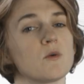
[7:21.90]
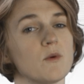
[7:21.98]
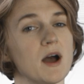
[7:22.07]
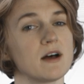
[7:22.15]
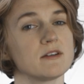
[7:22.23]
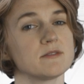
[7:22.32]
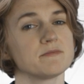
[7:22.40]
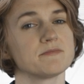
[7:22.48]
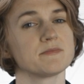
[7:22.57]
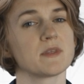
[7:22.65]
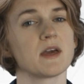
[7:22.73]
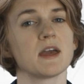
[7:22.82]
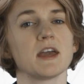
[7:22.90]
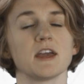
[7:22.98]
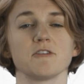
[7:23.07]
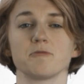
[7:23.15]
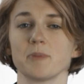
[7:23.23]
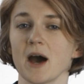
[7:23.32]
Well,
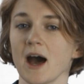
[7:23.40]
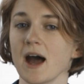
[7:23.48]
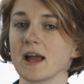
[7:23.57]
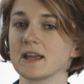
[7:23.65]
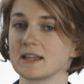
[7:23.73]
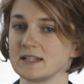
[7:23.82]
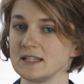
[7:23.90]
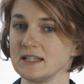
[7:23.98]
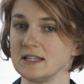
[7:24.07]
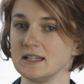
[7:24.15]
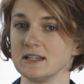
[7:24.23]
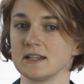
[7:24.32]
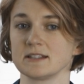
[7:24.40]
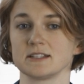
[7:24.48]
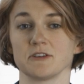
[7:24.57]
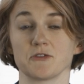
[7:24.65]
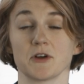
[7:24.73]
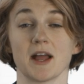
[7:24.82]
if pi and e
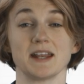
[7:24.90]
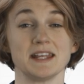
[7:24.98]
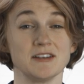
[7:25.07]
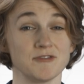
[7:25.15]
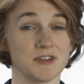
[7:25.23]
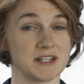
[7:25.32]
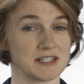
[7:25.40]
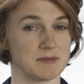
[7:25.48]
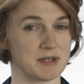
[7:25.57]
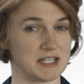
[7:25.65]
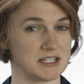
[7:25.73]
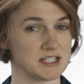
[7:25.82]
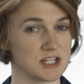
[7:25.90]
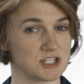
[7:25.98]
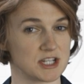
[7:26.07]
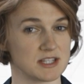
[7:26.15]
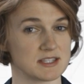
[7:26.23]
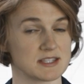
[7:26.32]
differ at infinitely many
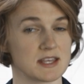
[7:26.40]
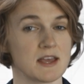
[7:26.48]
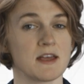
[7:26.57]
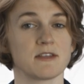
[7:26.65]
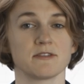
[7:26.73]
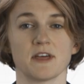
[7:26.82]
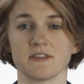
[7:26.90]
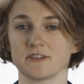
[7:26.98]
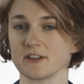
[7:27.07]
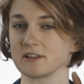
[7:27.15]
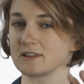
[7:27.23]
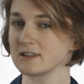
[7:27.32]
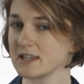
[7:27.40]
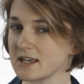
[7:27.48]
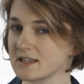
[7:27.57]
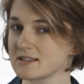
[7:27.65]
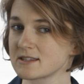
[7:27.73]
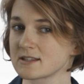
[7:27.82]
digits, then the
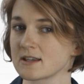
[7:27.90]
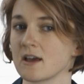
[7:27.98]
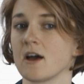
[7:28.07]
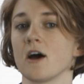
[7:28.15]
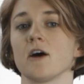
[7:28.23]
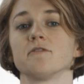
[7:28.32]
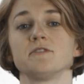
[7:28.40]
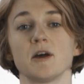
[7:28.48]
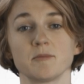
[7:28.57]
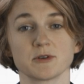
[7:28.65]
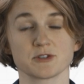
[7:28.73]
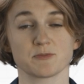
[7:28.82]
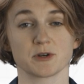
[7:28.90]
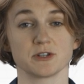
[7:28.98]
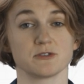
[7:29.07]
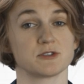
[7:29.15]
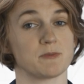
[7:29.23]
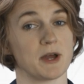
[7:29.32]
list of numbers
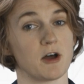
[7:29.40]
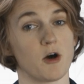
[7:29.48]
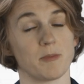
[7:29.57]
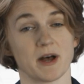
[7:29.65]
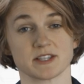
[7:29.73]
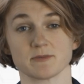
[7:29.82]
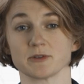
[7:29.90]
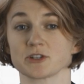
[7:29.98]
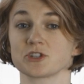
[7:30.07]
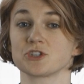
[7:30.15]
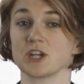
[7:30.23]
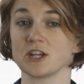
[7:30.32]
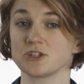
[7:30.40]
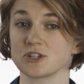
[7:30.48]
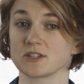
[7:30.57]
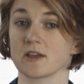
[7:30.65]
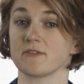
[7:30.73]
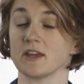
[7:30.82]
produced by all possible
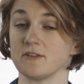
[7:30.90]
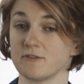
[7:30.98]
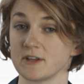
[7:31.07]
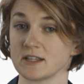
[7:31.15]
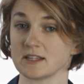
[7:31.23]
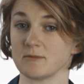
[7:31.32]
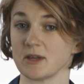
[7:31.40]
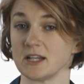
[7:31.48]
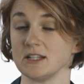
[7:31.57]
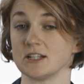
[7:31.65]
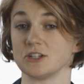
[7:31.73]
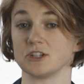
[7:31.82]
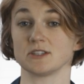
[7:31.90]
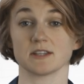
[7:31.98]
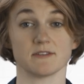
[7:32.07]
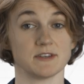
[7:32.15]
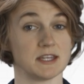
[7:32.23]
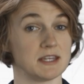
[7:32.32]
exchanges of infinitely many digits
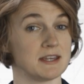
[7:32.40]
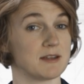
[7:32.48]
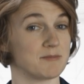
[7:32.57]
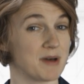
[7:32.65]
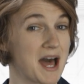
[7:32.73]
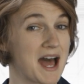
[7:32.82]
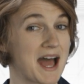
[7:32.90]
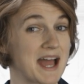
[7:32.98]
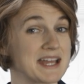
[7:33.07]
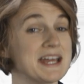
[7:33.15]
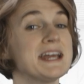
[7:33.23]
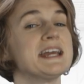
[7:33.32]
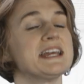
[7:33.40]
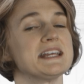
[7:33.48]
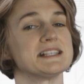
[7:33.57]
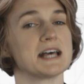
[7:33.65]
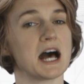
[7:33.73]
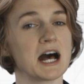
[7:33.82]
of e and pi
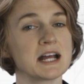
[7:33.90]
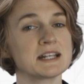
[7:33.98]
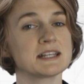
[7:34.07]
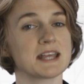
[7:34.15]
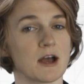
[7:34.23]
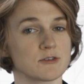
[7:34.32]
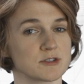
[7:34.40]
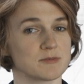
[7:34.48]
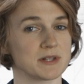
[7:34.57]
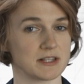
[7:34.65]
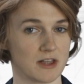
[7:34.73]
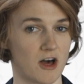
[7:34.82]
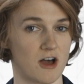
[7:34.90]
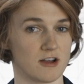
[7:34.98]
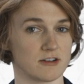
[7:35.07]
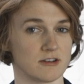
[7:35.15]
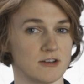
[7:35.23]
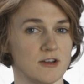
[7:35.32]
is uncountably
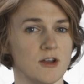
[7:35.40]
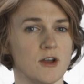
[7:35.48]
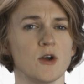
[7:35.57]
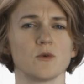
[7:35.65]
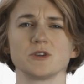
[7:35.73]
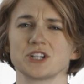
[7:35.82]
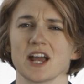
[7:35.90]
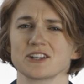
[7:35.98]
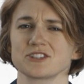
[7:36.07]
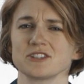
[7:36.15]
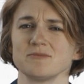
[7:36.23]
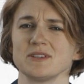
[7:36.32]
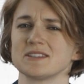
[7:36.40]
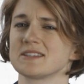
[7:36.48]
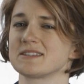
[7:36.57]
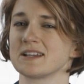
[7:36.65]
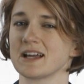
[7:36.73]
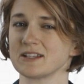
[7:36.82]
long, which actually means
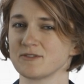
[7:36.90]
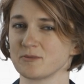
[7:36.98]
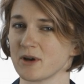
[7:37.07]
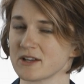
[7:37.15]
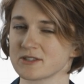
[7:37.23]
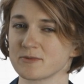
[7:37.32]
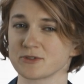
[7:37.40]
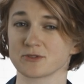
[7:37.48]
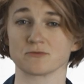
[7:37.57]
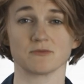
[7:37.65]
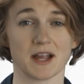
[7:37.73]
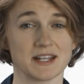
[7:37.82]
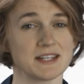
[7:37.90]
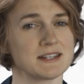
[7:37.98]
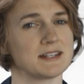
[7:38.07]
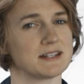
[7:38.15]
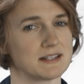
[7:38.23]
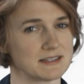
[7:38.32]
it's not even possible to write
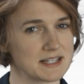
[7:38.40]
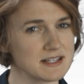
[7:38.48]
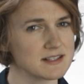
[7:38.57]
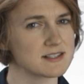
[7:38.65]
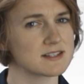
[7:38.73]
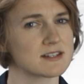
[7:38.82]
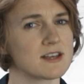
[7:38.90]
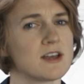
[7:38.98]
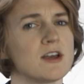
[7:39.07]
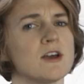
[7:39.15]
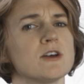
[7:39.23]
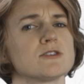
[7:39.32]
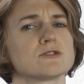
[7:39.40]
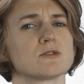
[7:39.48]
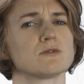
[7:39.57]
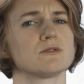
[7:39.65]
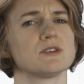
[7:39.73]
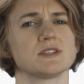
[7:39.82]
it in a list,
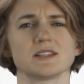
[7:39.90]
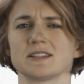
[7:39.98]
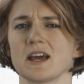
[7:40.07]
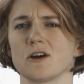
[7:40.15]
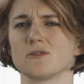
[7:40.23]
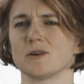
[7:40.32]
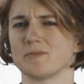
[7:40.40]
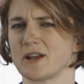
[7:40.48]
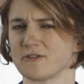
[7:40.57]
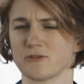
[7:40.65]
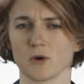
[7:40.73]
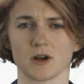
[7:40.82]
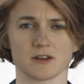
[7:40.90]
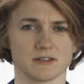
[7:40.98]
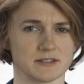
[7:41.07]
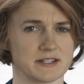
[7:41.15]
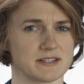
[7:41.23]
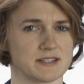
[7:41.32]
so this is now a
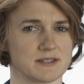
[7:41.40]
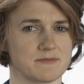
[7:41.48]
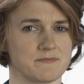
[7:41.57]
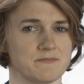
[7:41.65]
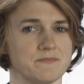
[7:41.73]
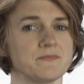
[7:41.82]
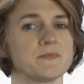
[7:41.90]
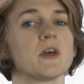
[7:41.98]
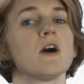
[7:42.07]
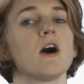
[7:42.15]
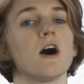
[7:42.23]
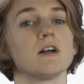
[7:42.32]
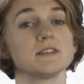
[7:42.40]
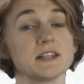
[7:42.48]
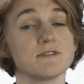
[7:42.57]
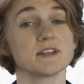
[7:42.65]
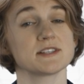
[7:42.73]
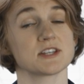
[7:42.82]
metaphorical list. I'll
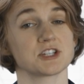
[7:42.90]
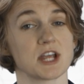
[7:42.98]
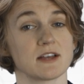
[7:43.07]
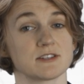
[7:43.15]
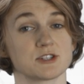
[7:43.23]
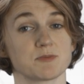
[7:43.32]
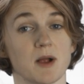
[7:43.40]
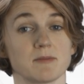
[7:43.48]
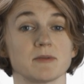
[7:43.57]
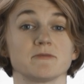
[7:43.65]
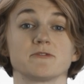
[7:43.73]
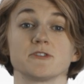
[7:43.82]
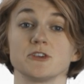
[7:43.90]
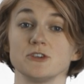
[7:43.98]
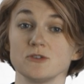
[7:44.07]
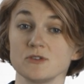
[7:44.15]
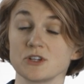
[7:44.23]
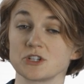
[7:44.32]
leave it as a challenge problem for
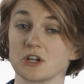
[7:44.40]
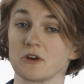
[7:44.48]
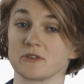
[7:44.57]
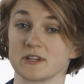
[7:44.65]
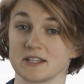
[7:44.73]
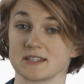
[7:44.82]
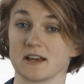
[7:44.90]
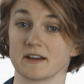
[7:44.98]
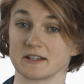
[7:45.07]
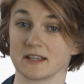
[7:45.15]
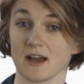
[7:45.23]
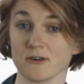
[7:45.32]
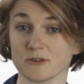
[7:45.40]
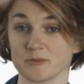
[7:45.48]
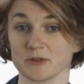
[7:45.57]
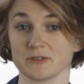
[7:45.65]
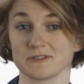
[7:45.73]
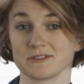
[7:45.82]
you to show that it's
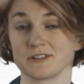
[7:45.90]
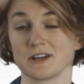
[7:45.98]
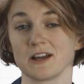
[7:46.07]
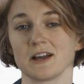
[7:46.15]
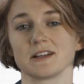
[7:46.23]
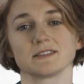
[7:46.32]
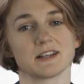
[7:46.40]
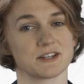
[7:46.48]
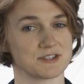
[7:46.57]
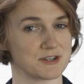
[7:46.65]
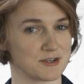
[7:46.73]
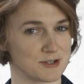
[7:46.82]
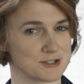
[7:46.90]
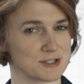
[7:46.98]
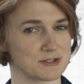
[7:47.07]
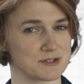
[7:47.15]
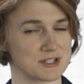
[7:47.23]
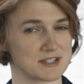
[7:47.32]
uncountable. Let us know your
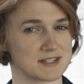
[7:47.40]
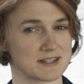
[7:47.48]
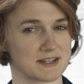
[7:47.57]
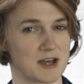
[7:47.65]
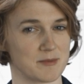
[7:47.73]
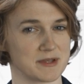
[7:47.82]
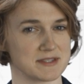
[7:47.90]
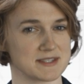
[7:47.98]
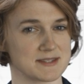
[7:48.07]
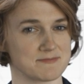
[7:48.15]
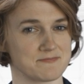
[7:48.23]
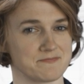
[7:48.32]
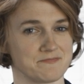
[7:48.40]
solutions in the comments.